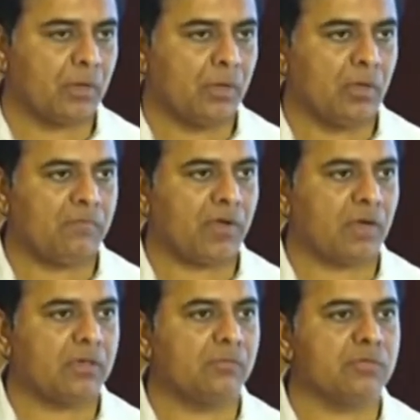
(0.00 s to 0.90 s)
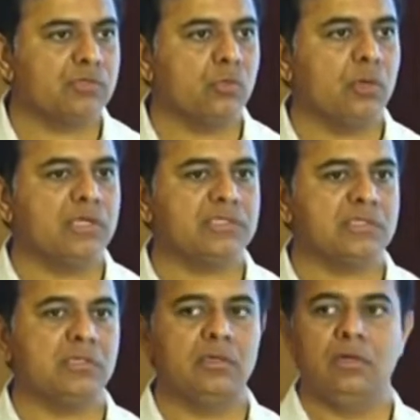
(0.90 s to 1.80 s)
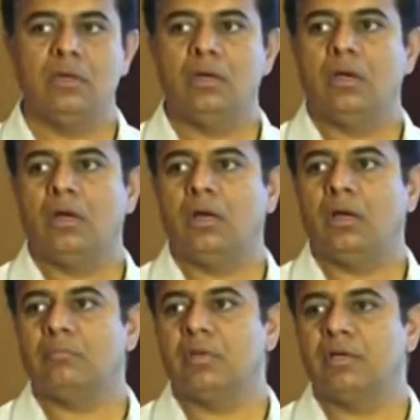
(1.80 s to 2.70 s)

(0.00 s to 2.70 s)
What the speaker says: In fact, it was known as a